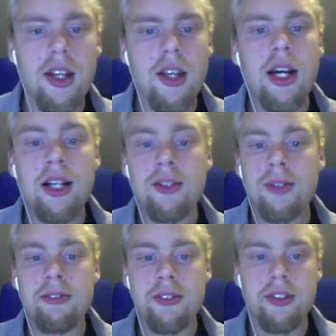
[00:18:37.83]

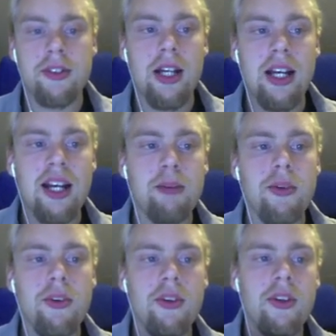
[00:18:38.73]
However,
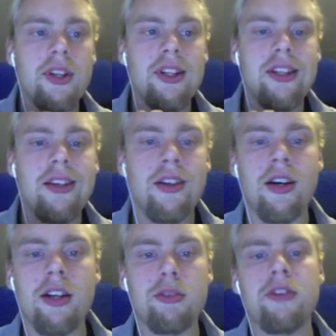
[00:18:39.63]
Apple did
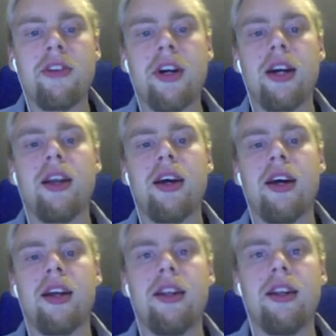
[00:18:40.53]
not provide
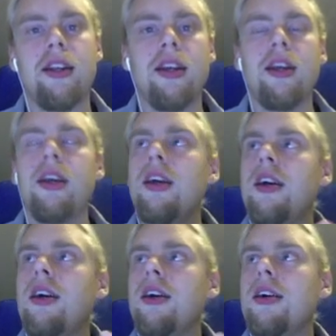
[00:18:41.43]
any
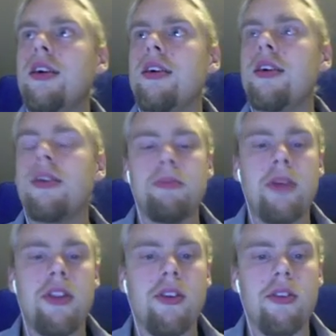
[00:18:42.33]

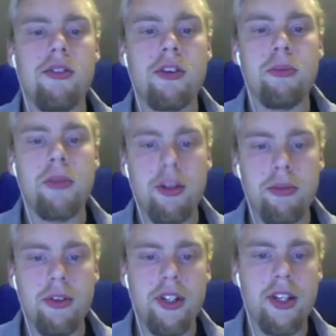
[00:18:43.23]
methods for
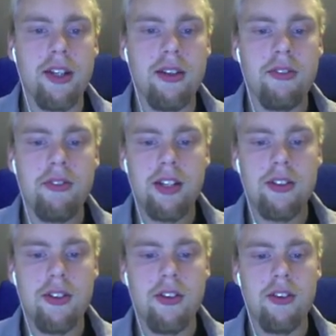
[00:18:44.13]
manipulating
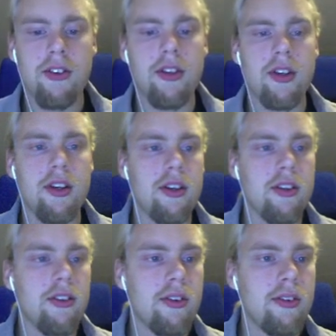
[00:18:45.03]
vectors,
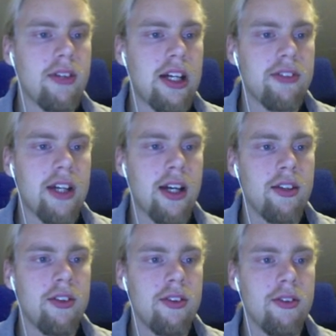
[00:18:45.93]
so I've
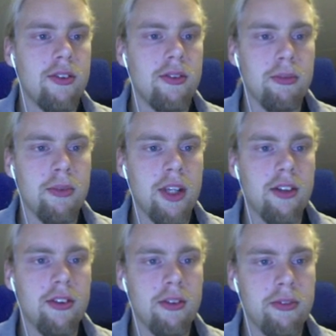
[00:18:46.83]
had to make
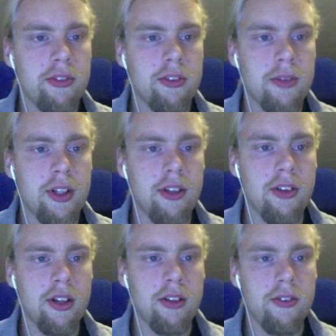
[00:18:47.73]
some for
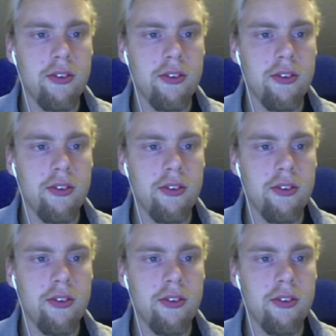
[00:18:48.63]
myself,